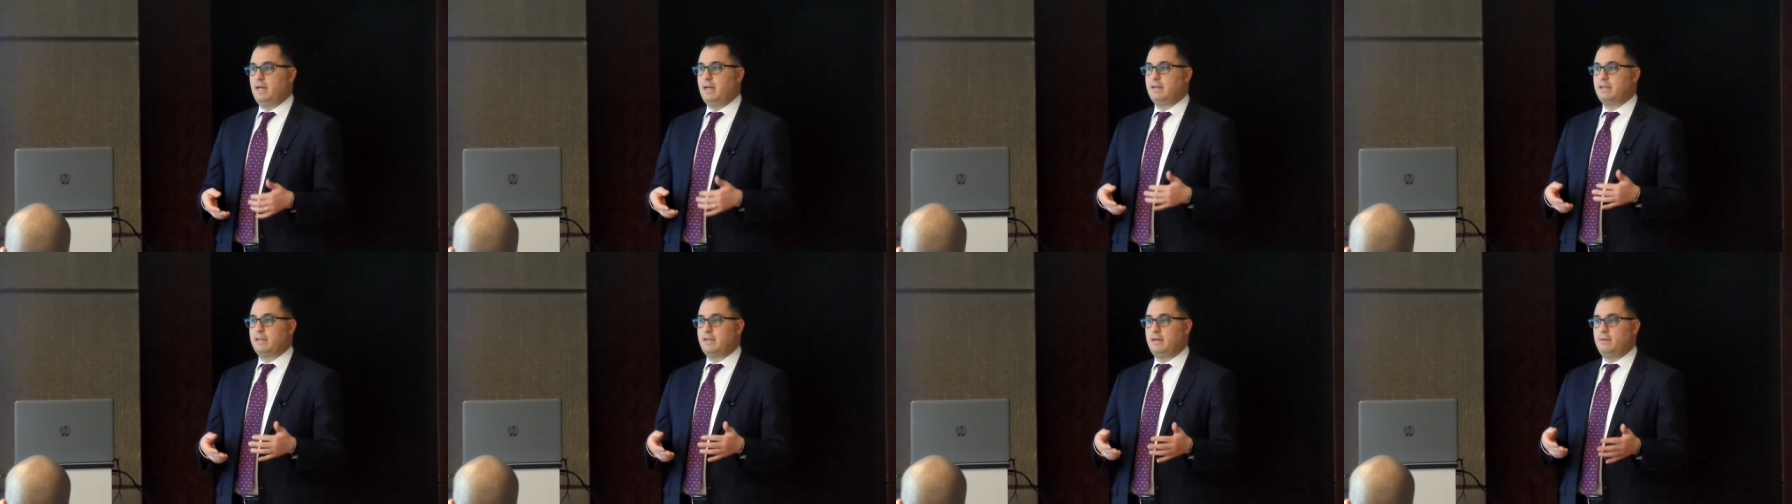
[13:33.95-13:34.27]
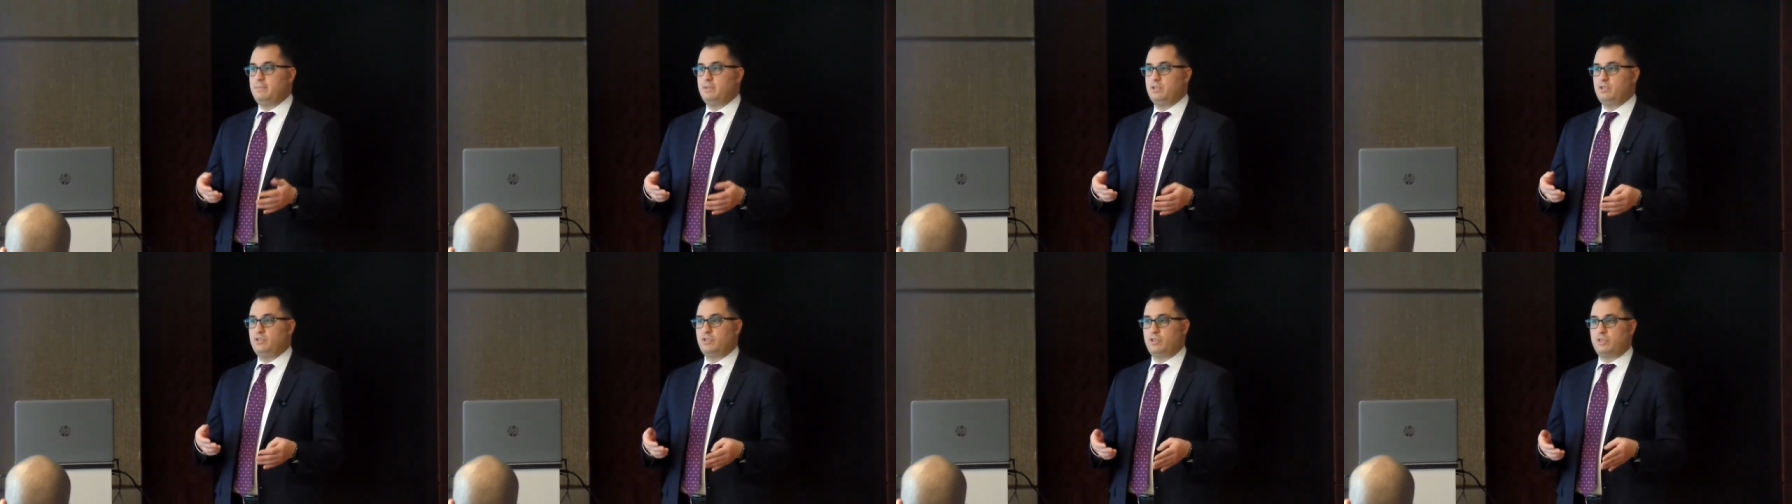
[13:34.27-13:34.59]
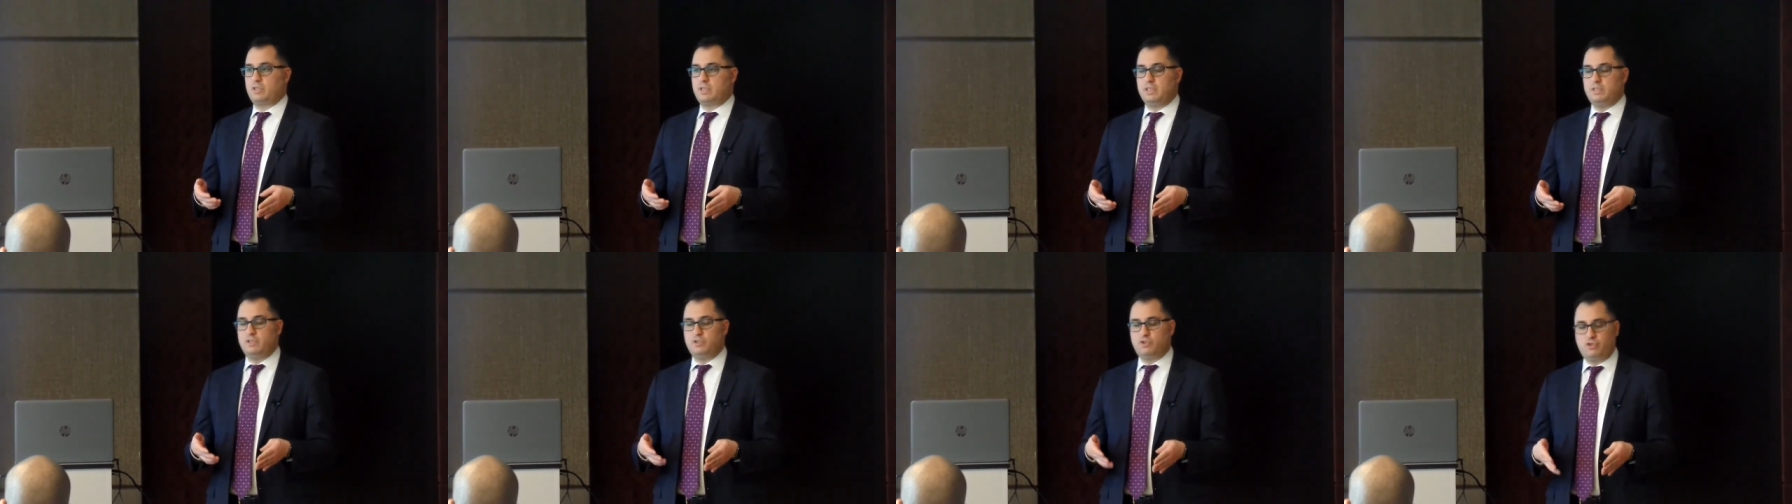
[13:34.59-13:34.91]
A lot of
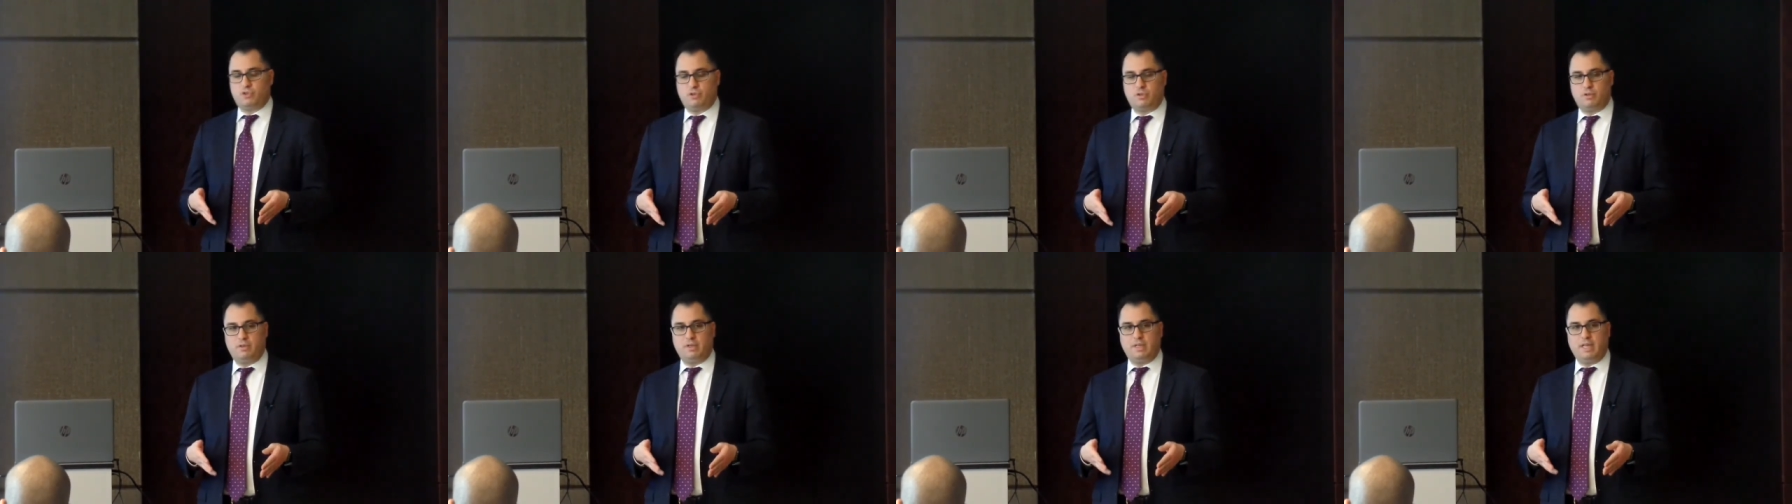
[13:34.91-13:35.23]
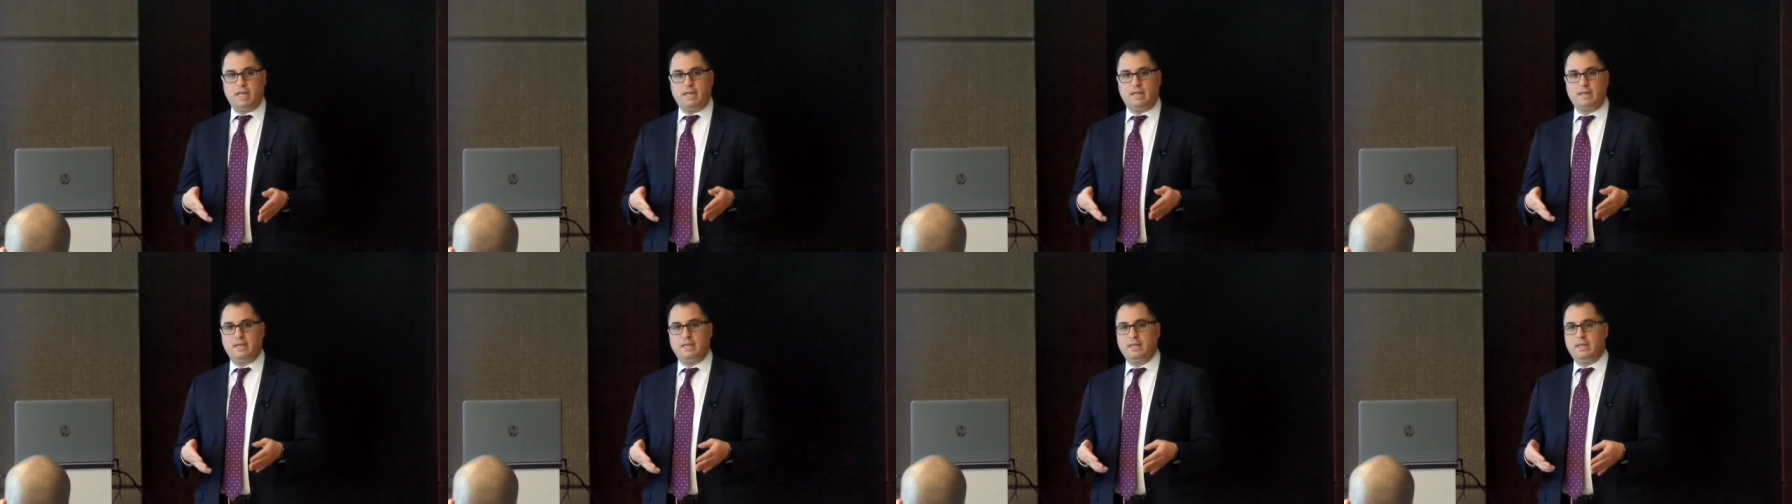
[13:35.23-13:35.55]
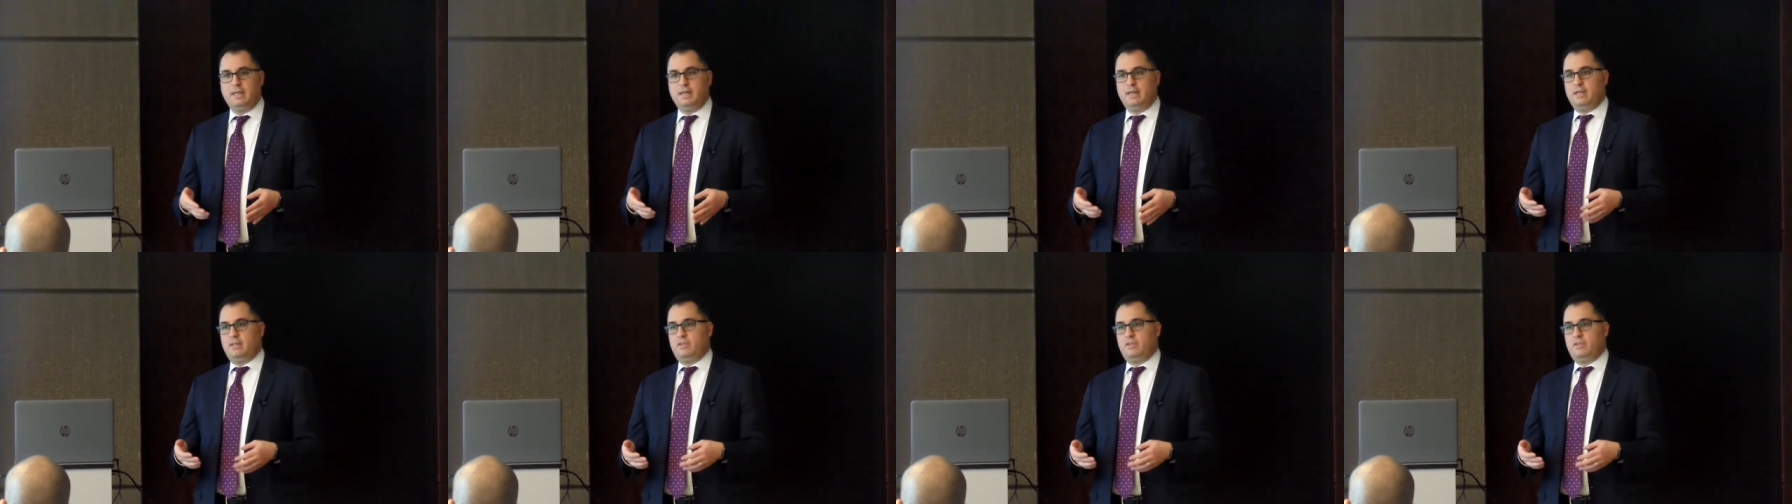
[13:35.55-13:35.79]
companies are concerned that